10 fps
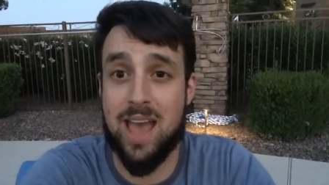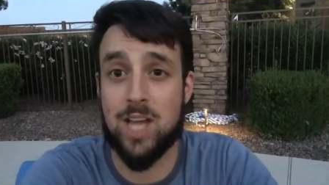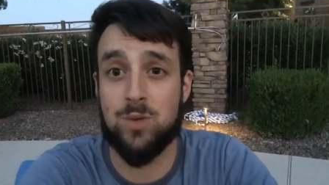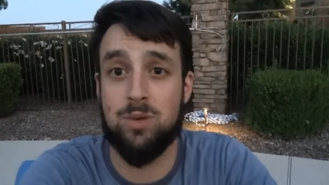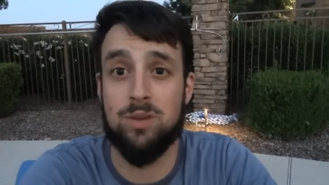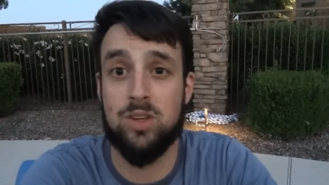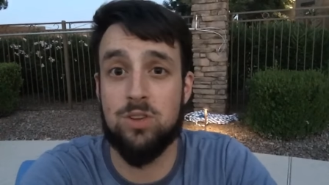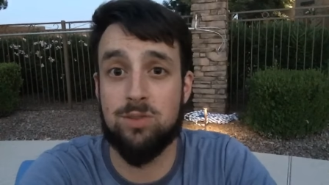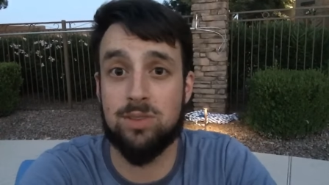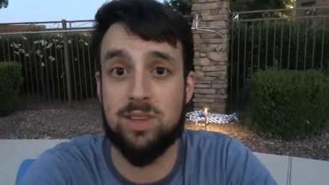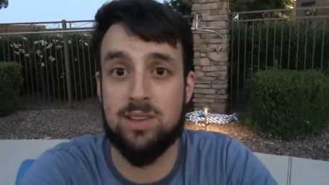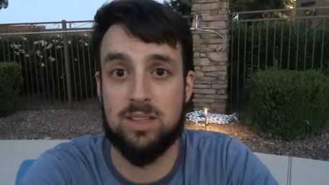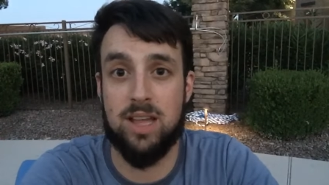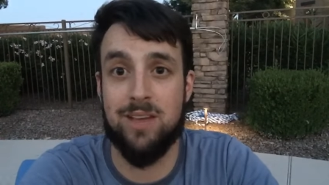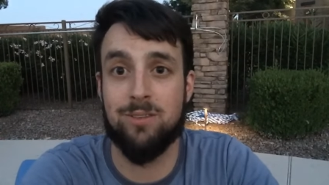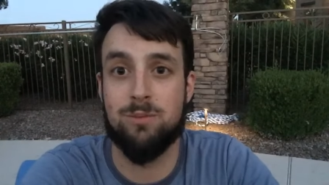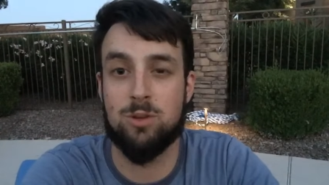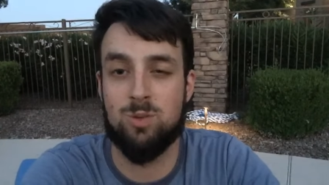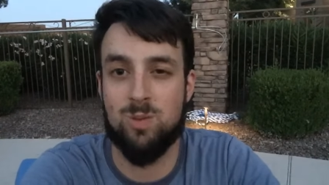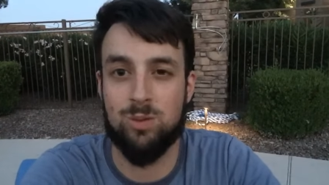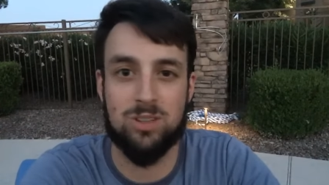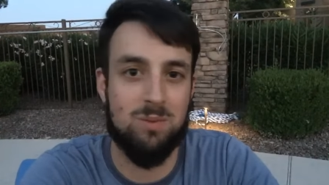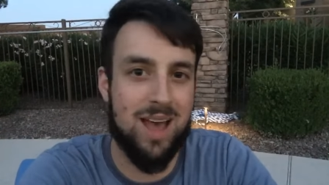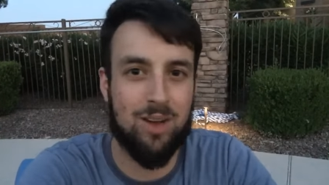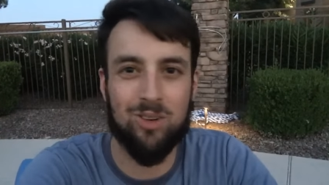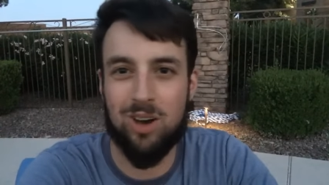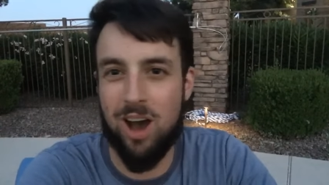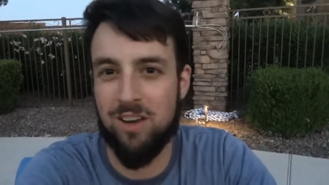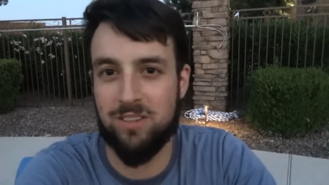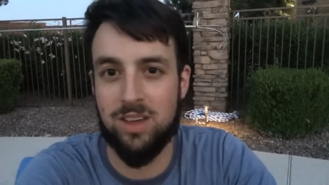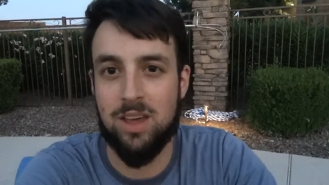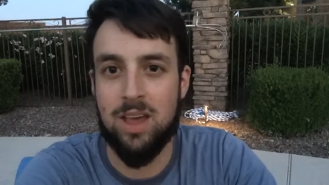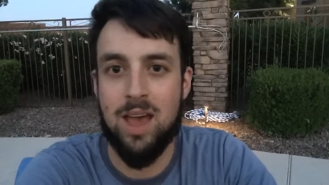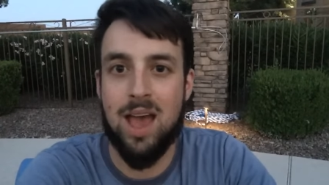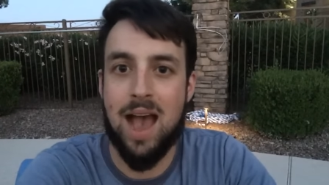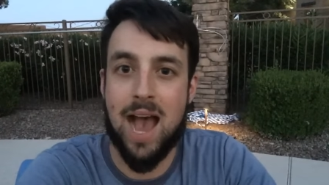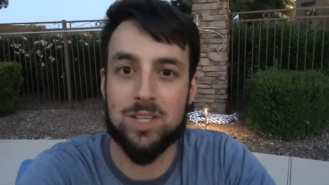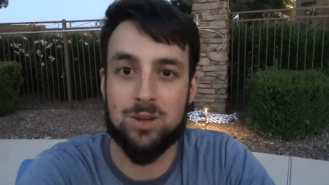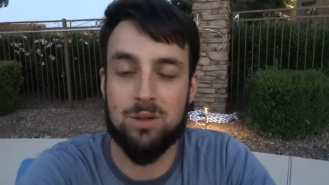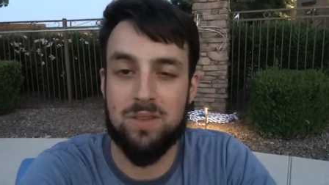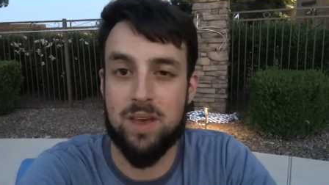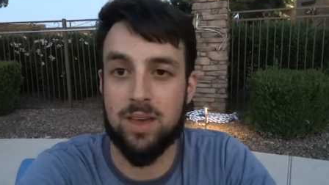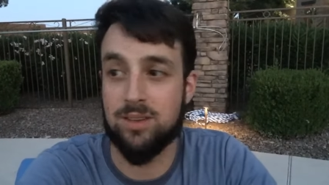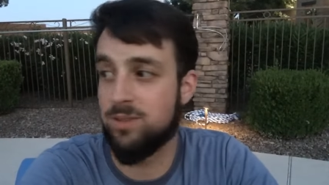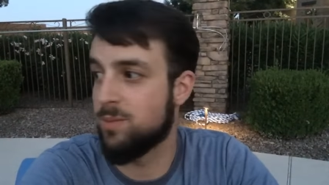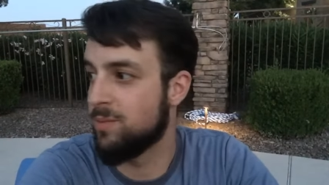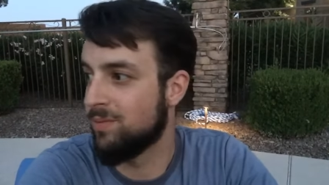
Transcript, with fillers: actual useful things in life for most people. Tobacco, coffee, household things.